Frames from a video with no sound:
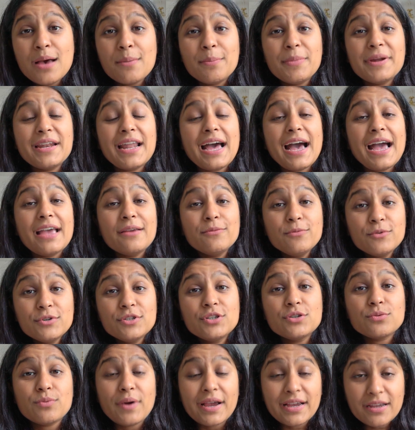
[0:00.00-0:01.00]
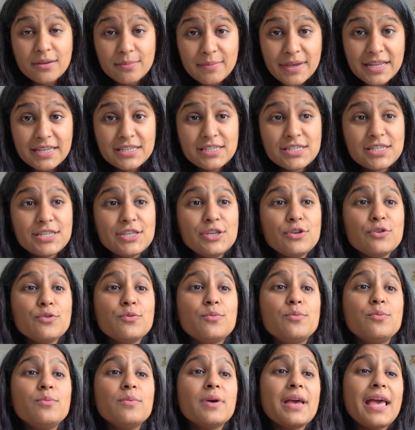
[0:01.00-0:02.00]
but I would recommend
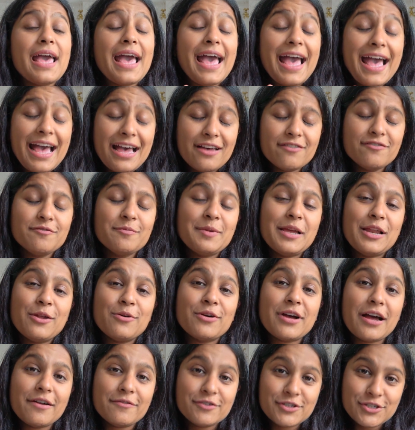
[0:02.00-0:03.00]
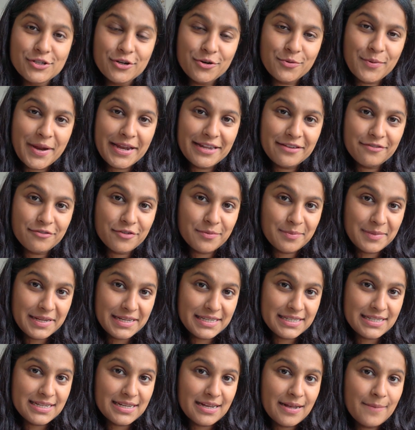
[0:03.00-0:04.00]
you have pillow covers already from
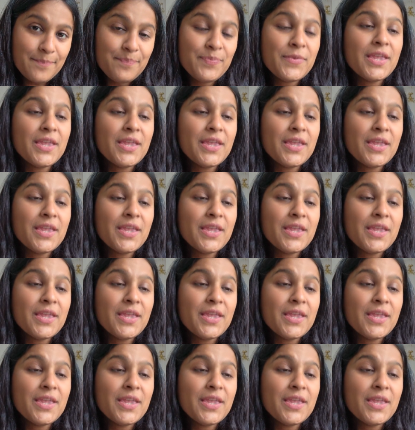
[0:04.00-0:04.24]
India,